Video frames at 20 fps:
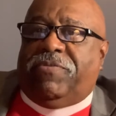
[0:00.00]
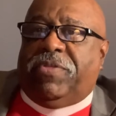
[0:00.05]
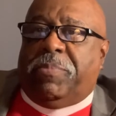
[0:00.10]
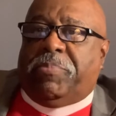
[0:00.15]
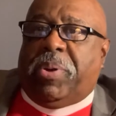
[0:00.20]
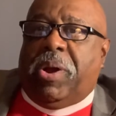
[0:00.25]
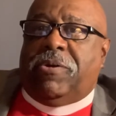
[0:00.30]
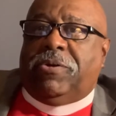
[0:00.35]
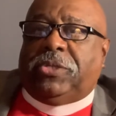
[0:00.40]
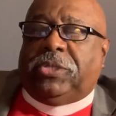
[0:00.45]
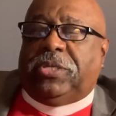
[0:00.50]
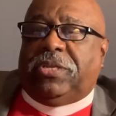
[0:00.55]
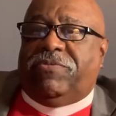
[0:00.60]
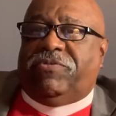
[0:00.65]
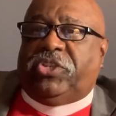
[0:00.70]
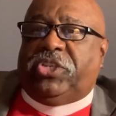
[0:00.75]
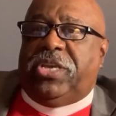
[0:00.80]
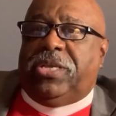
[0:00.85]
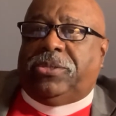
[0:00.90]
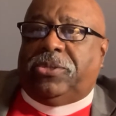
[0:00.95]
the person of
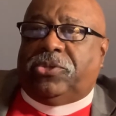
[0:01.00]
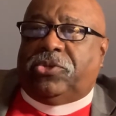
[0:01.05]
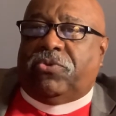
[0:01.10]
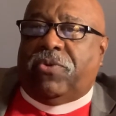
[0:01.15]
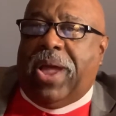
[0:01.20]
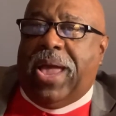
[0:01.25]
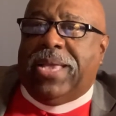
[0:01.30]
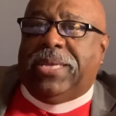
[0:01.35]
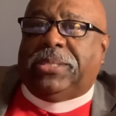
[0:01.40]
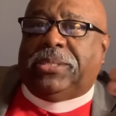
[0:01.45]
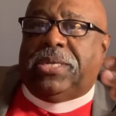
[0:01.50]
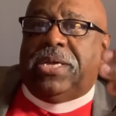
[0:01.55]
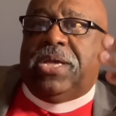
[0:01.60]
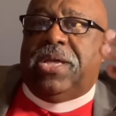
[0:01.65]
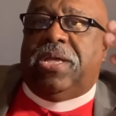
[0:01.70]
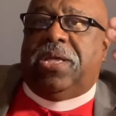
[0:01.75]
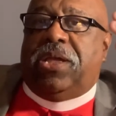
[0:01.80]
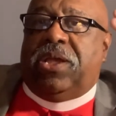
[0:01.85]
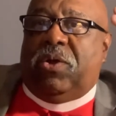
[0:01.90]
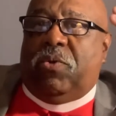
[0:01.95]
Jesus Christ,
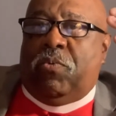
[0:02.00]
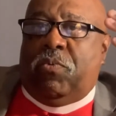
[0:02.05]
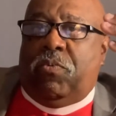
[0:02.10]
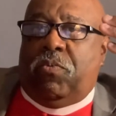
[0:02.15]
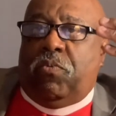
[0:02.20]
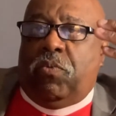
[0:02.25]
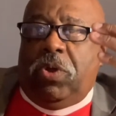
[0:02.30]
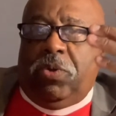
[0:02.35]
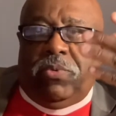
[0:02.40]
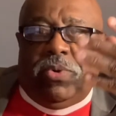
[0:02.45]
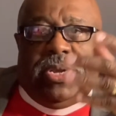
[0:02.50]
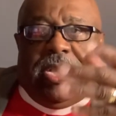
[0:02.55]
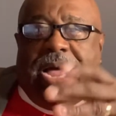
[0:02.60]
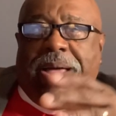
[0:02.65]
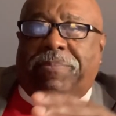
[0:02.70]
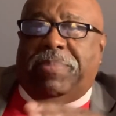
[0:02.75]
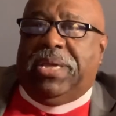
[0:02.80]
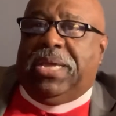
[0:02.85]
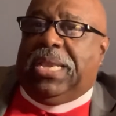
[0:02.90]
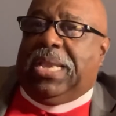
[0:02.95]
we would
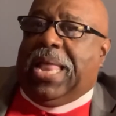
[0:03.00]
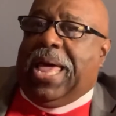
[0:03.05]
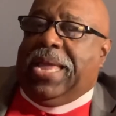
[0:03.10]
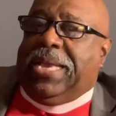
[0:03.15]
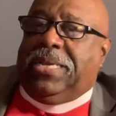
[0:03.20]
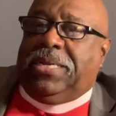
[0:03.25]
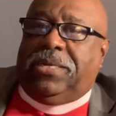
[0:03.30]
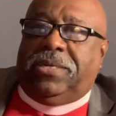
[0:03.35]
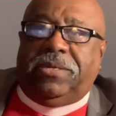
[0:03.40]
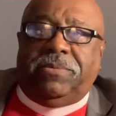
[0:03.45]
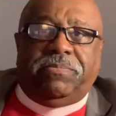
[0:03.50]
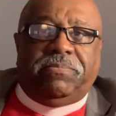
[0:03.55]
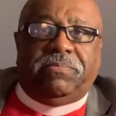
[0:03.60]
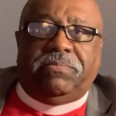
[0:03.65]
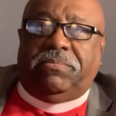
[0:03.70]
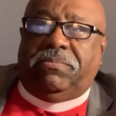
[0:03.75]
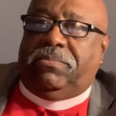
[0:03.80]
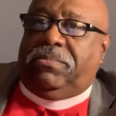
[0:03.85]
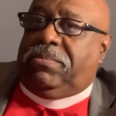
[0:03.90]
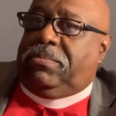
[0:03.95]
not be enlightened.
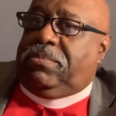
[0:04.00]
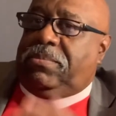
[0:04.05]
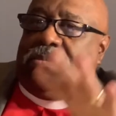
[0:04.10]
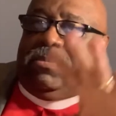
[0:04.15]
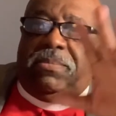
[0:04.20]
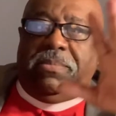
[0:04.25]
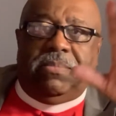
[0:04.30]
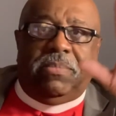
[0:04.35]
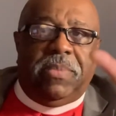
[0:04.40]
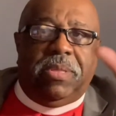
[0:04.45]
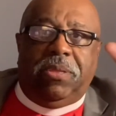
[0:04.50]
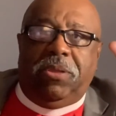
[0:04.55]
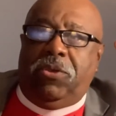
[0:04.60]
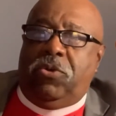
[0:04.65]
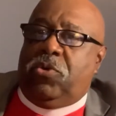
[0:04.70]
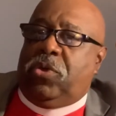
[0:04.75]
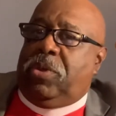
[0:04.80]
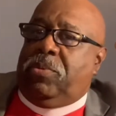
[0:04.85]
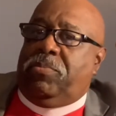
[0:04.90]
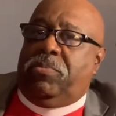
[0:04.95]

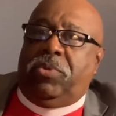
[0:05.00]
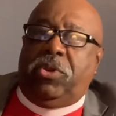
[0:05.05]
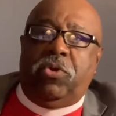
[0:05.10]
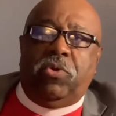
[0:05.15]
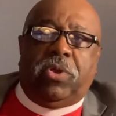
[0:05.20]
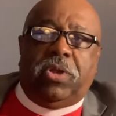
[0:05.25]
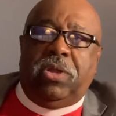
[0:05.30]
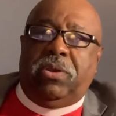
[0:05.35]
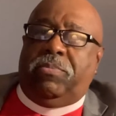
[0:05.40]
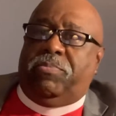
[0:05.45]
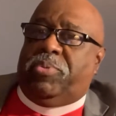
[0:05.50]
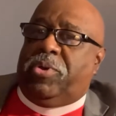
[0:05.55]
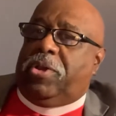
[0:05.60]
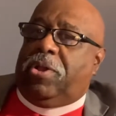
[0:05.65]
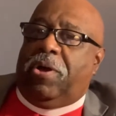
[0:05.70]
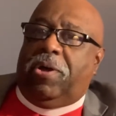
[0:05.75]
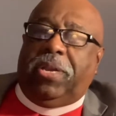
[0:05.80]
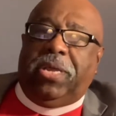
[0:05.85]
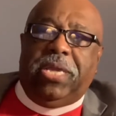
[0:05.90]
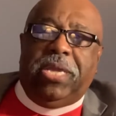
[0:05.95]
You can put
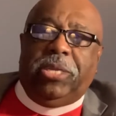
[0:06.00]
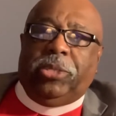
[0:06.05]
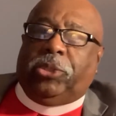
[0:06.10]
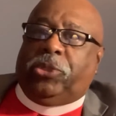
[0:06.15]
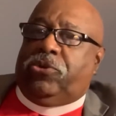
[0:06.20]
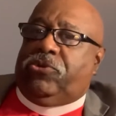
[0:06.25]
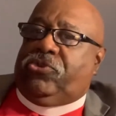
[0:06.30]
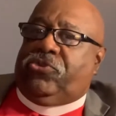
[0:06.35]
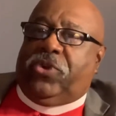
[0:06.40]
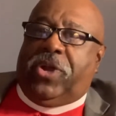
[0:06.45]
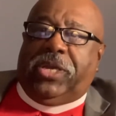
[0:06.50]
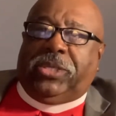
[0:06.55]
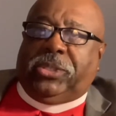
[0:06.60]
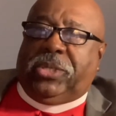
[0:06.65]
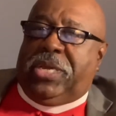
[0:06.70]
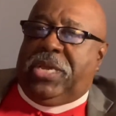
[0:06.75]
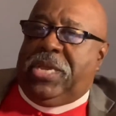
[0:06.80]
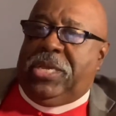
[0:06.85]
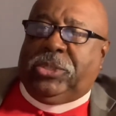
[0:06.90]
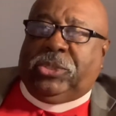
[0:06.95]
on an Easter dress,
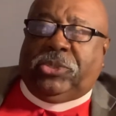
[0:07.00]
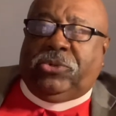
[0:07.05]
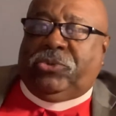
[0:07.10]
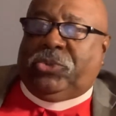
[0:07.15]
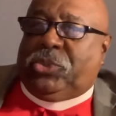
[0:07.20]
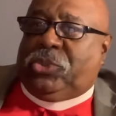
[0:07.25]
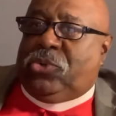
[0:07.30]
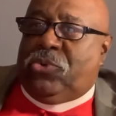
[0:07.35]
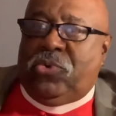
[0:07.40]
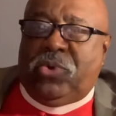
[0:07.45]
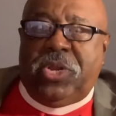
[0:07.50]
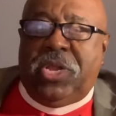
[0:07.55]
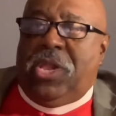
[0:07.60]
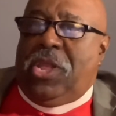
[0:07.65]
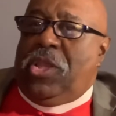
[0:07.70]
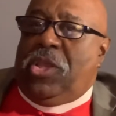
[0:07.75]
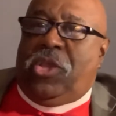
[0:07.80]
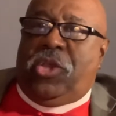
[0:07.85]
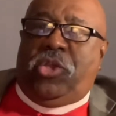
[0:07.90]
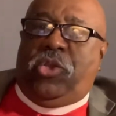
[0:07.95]
an Easter suit.
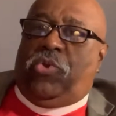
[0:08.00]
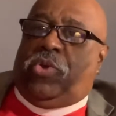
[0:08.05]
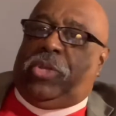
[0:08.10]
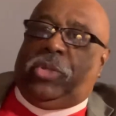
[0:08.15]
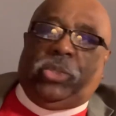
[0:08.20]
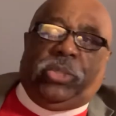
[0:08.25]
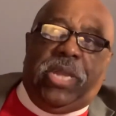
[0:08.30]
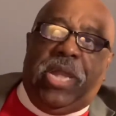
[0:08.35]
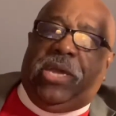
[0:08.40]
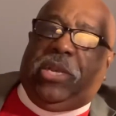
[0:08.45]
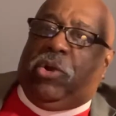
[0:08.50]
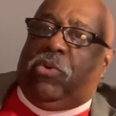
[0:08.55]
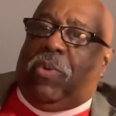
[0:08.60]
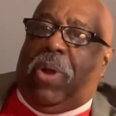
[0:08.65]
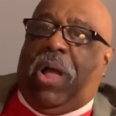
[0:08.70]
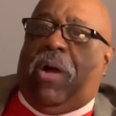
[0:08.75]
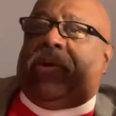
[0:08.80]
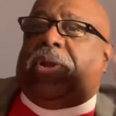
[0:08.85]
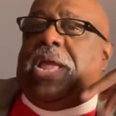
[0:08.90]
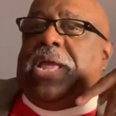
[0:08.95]
You can stand
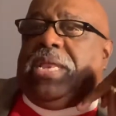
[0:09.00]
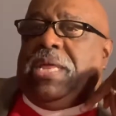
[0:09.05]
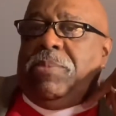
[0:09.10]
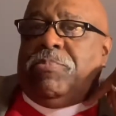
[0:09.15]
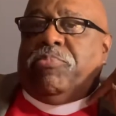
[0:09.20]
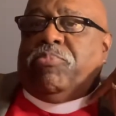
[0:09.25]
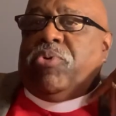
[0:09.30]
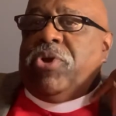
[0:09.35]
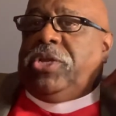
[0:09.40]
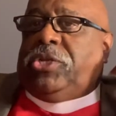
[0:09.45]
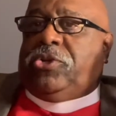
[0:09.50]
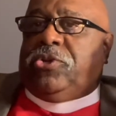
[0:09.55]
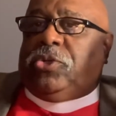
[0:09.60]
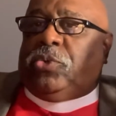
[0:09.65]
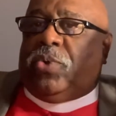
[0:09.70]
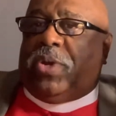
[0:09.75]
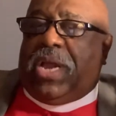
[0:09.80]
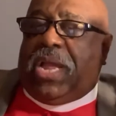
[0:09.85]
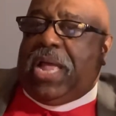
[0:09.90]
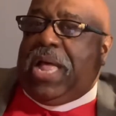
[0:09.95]
around 80 preachers
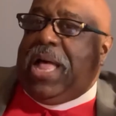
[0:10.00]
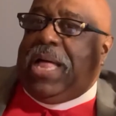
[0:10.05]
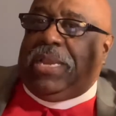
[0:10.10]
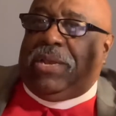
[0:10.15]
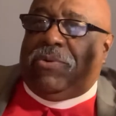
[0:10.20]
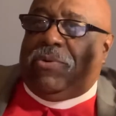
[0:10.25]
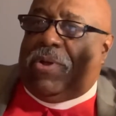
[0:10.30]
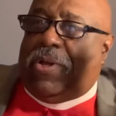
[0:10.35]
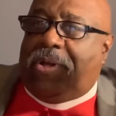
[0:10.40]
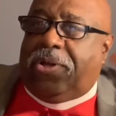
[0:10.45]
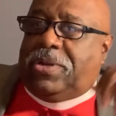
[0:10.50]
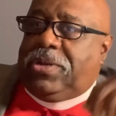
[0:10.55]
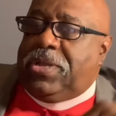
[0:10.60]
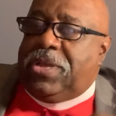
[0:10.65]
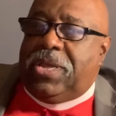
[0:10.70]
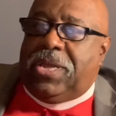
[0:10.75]
with a collar on.